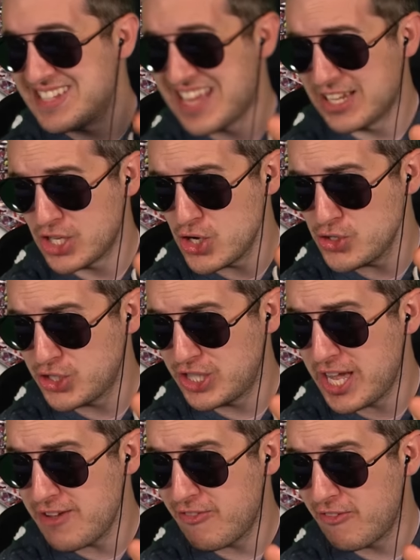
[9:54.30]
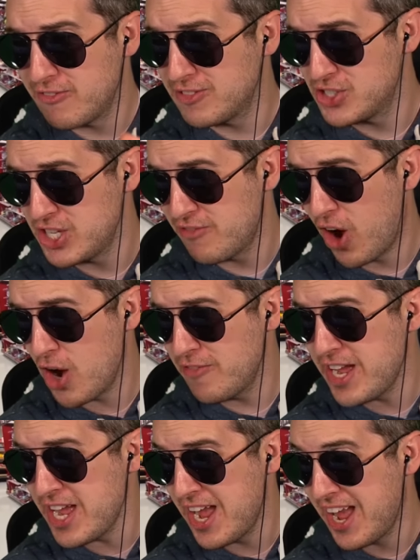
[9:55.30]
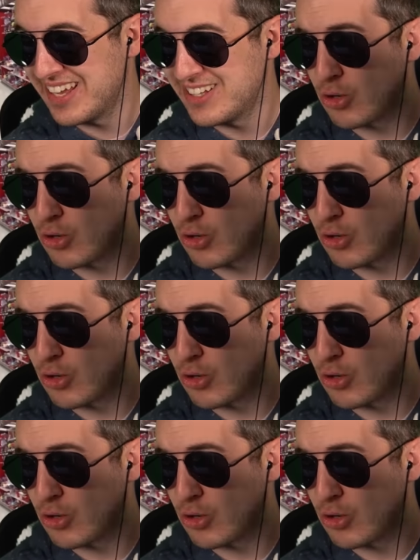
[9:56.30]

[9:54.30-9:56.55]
Is that you, Steve? Steve Harvey?